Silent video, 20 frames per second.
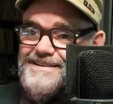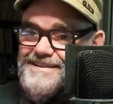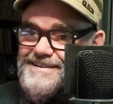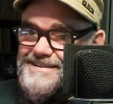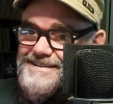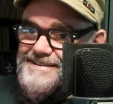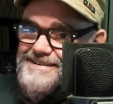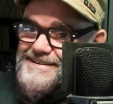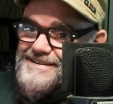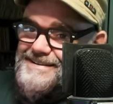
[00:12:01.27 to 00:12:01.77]

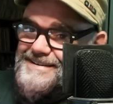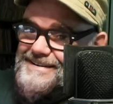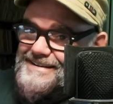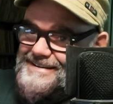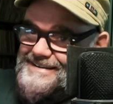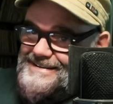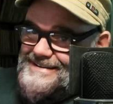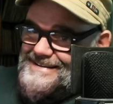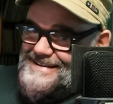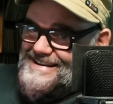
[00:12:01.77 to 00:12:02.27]

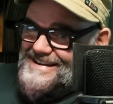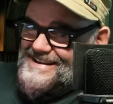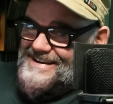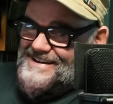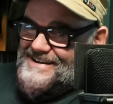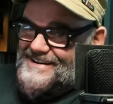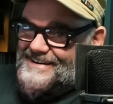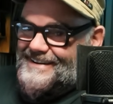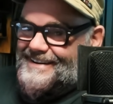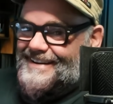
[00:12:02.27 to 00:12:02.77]

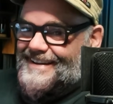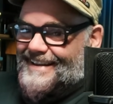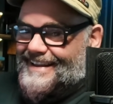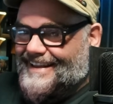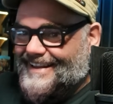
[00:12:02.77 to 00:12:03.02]
Nobody speaks.